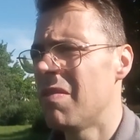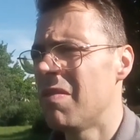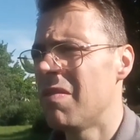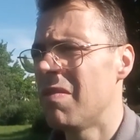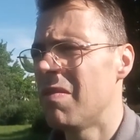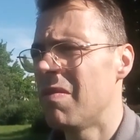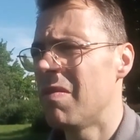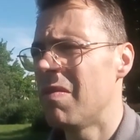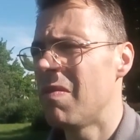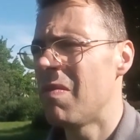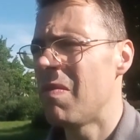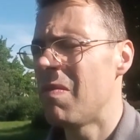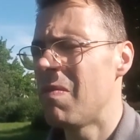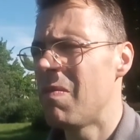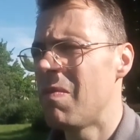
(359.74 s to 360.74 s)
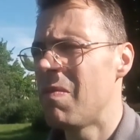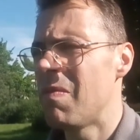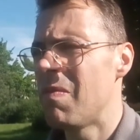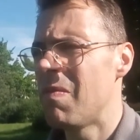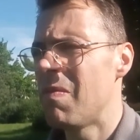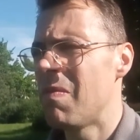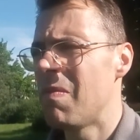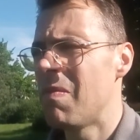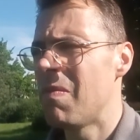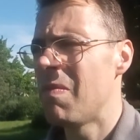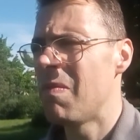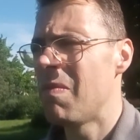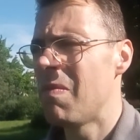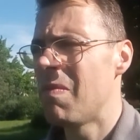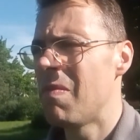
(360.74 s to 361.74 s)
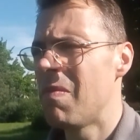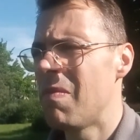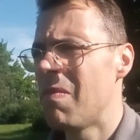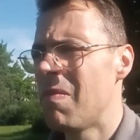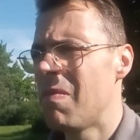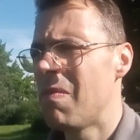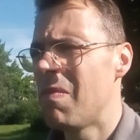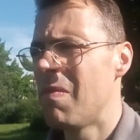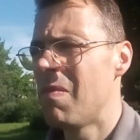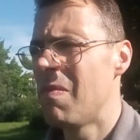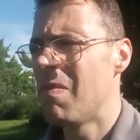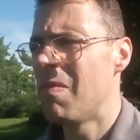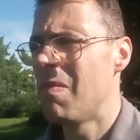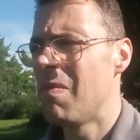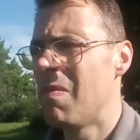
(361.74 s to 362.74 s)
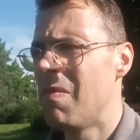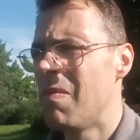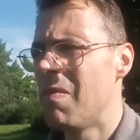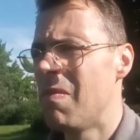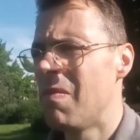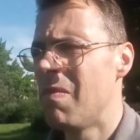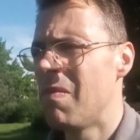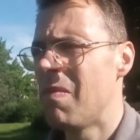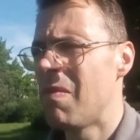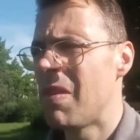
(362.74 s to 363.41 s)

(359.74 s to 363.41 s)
Nobody speaks.